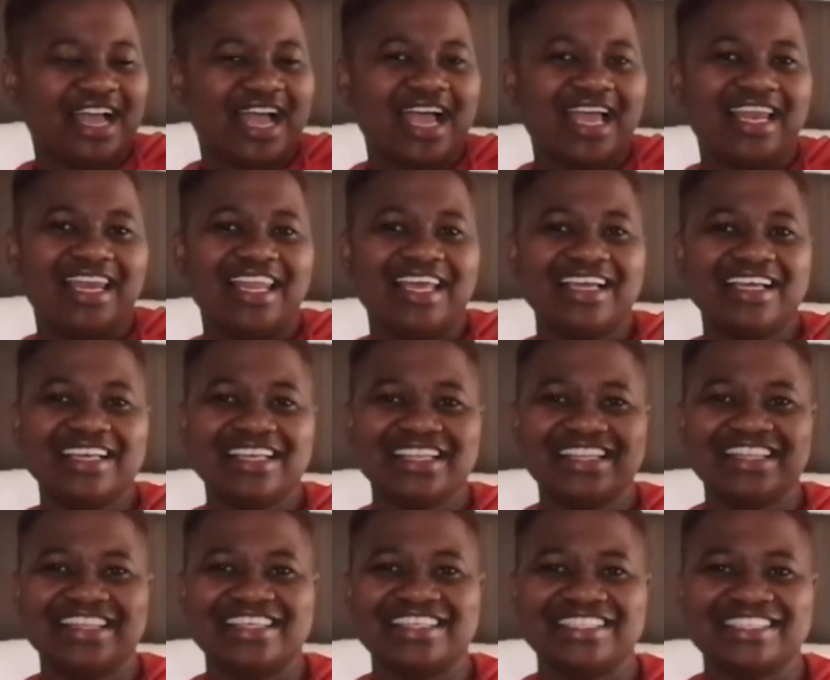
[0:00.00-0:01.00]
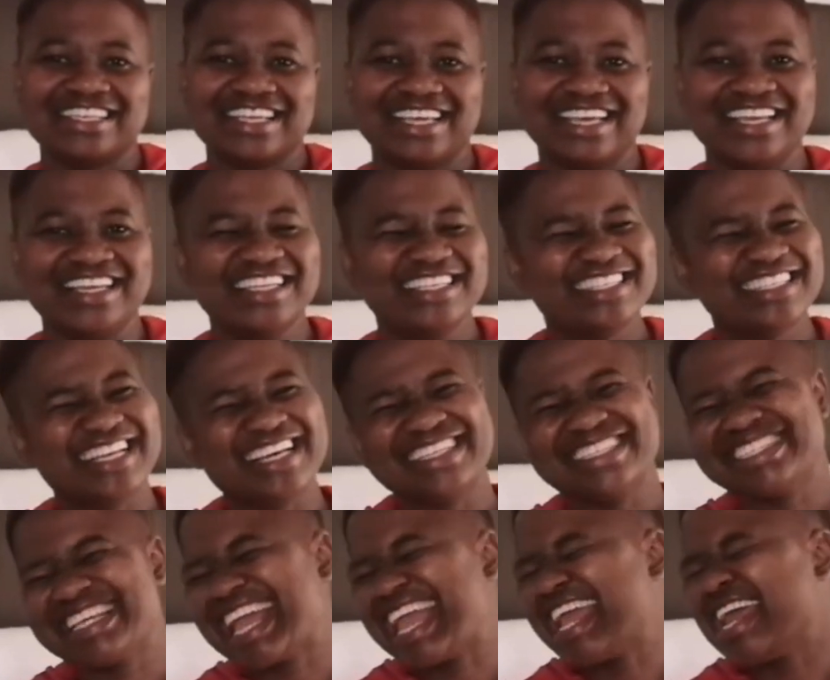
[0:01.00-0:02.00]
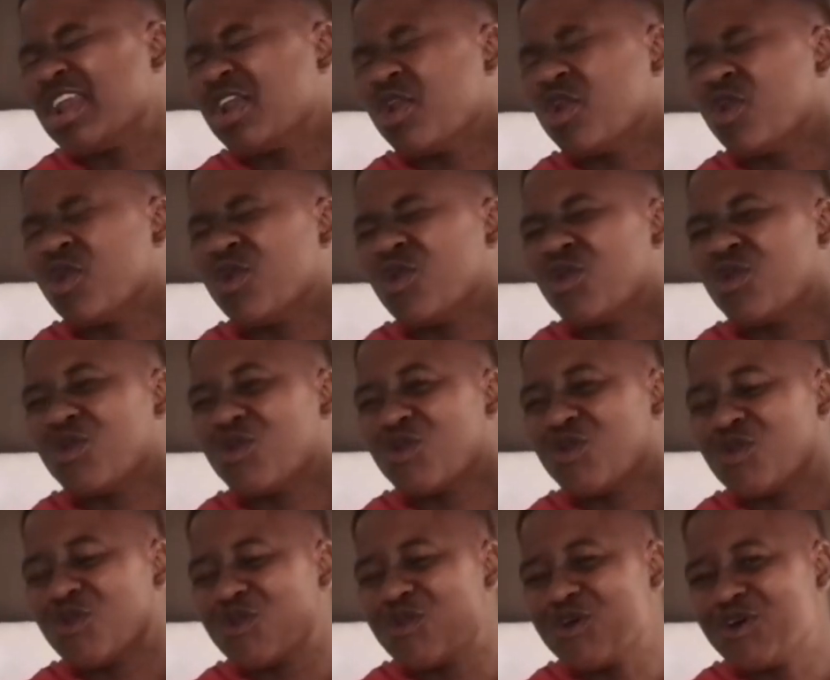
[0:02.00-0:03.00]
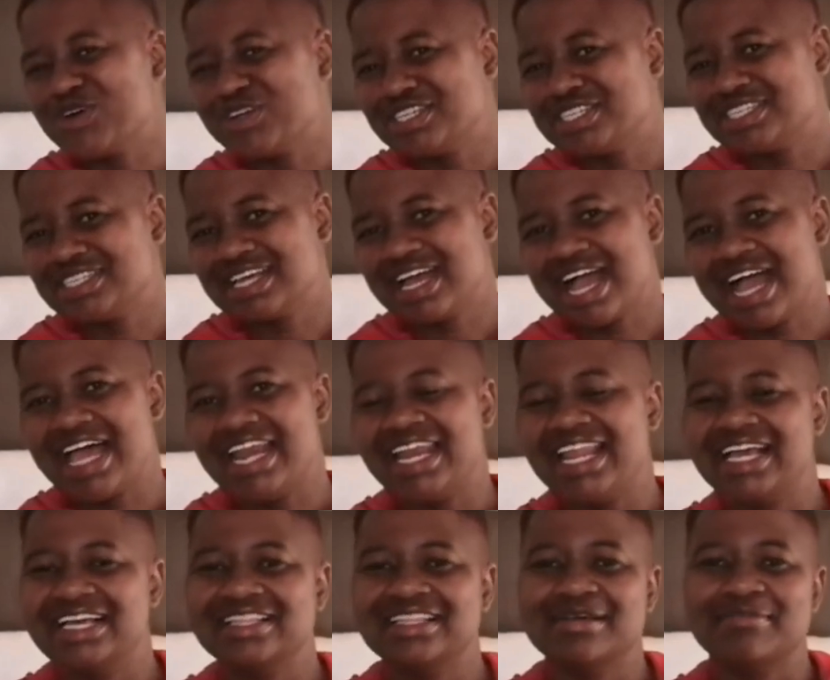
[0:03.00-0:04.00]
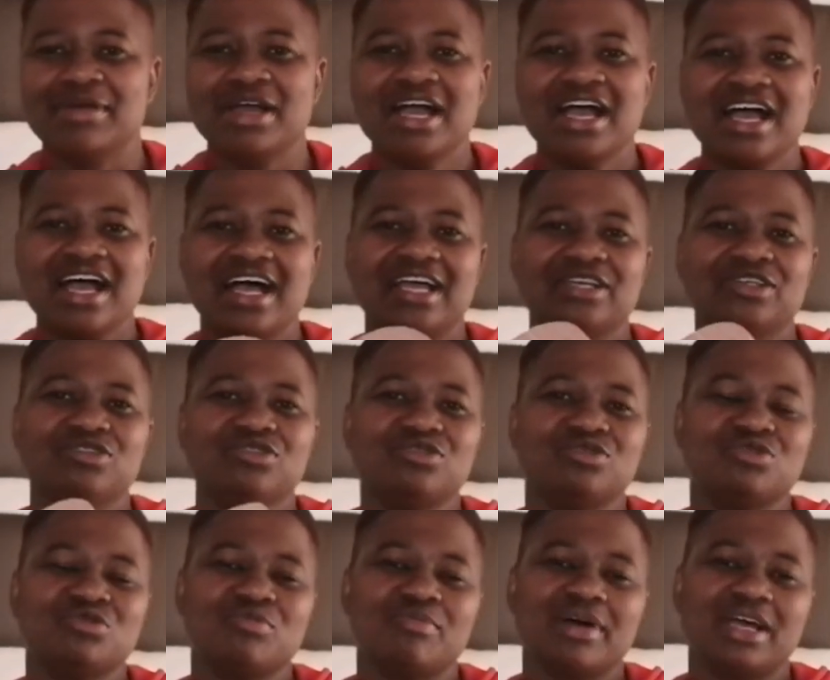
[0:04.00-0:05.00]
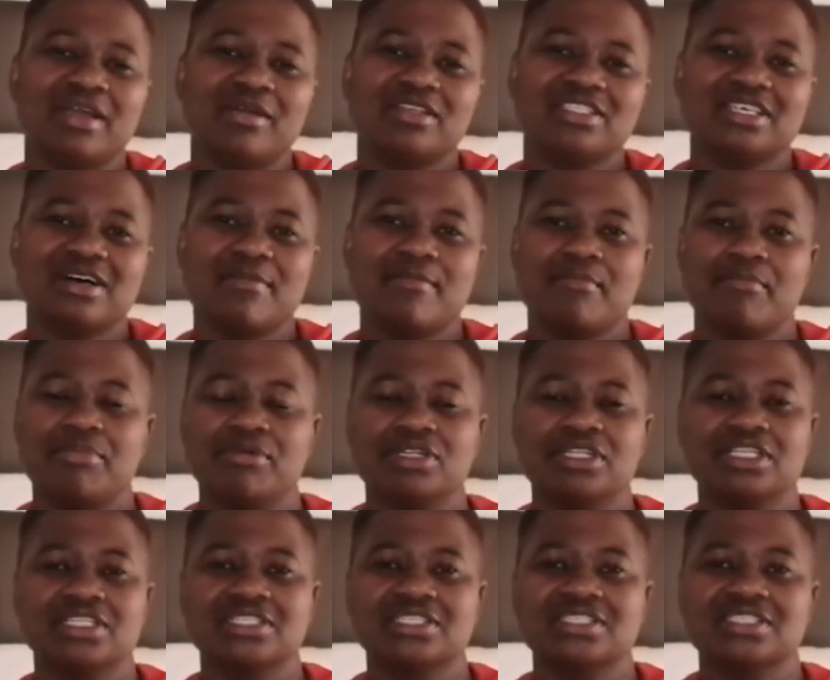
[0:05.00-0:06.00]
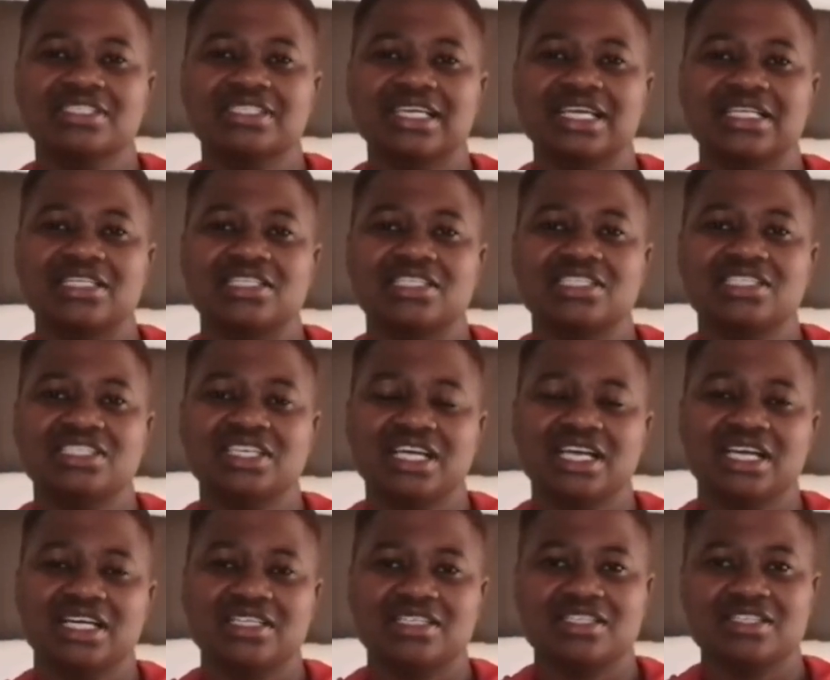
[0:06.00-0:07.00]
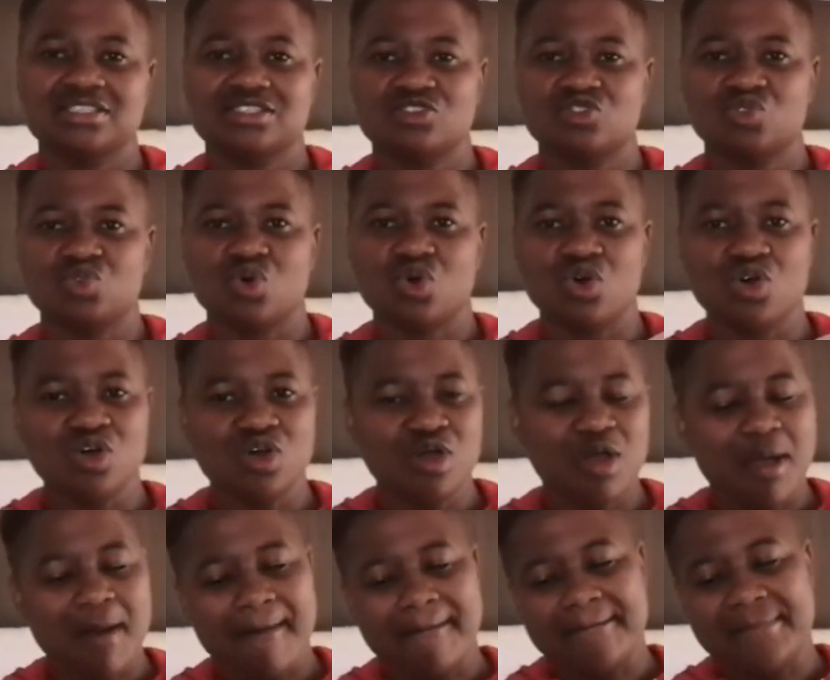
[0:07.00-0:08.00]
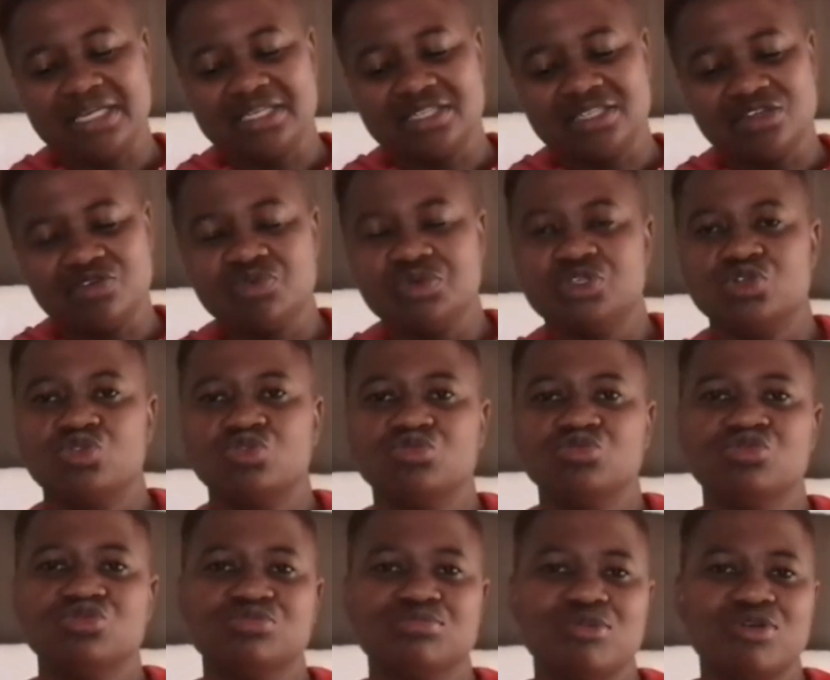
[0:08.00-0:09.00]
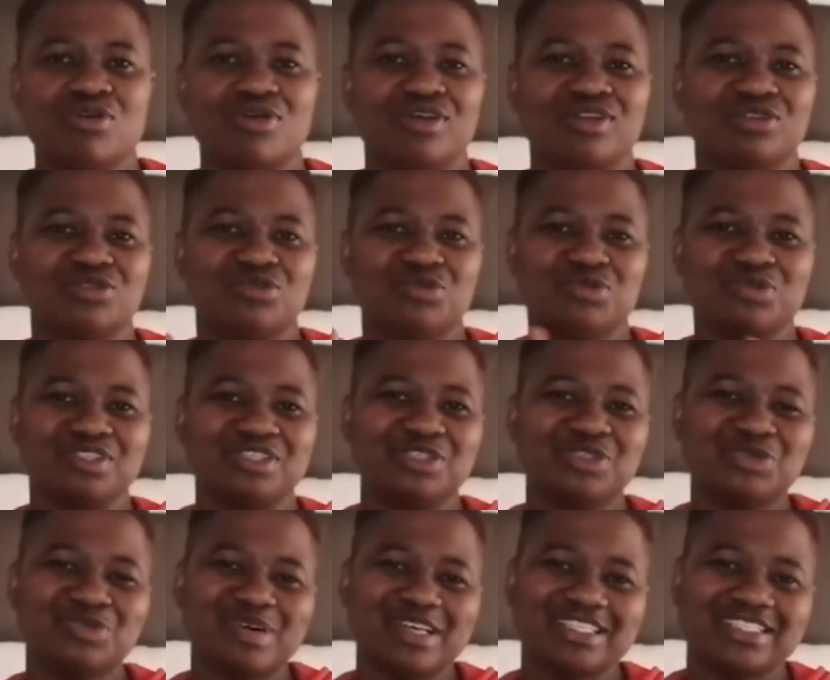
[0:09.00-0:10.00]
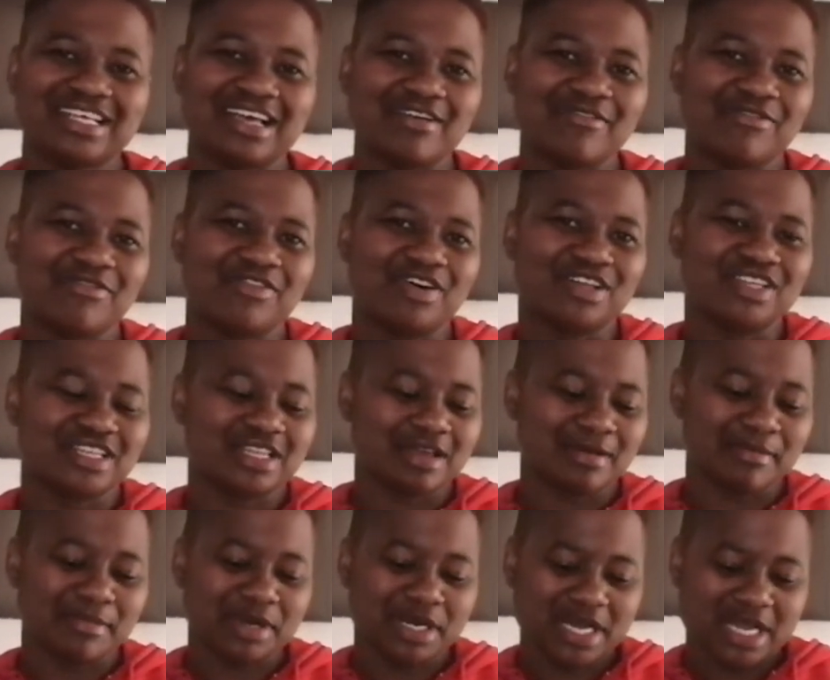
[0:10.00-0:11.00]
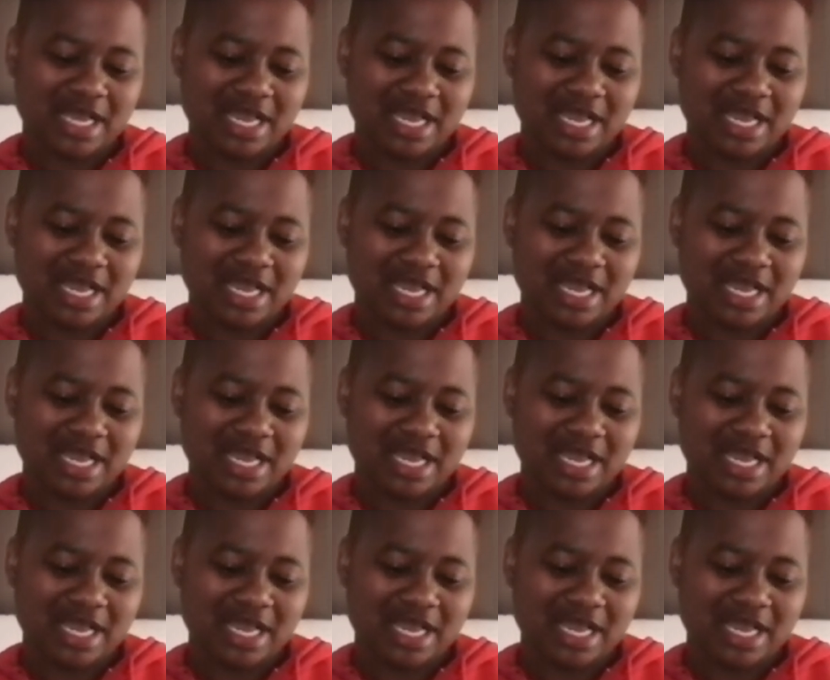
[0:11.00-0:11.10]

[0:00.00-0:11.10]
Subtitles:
I like these canisters a lot. I like them. I used to buy some bottles at Checkers store, but they were too small. So these ones, I found them.